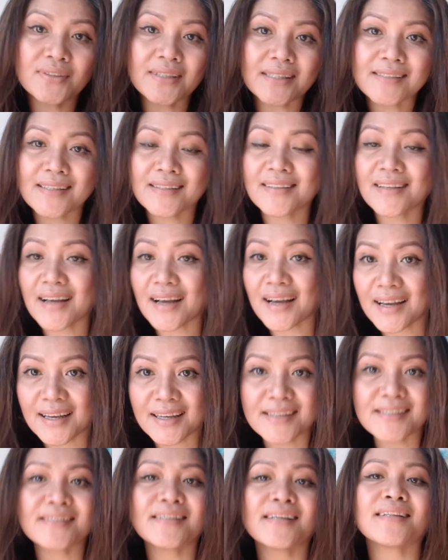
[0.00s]
That's it,
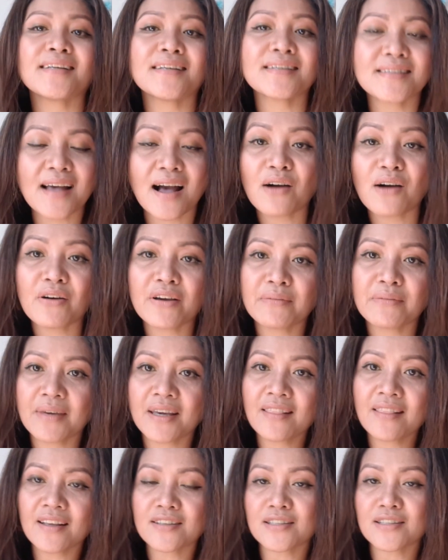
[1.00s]
guys. That is how I
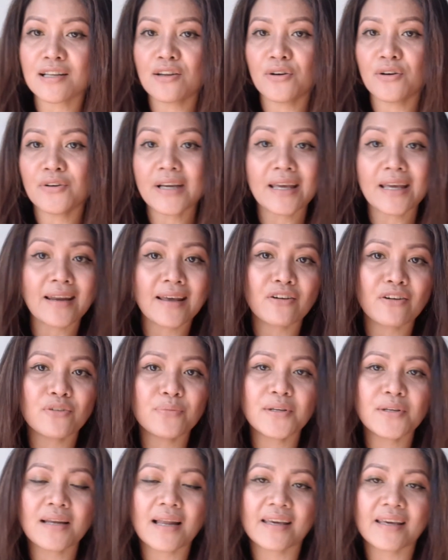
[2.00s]
made this look, and I
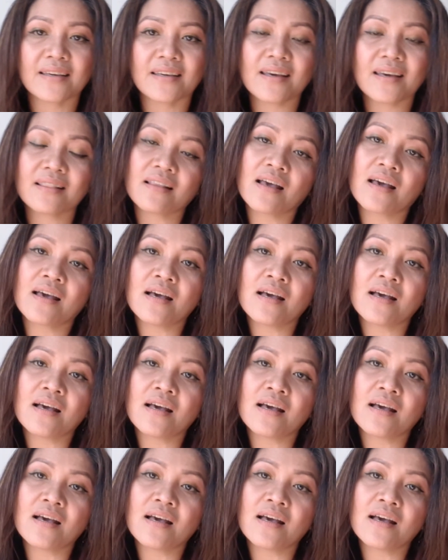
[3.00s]
hope you like it.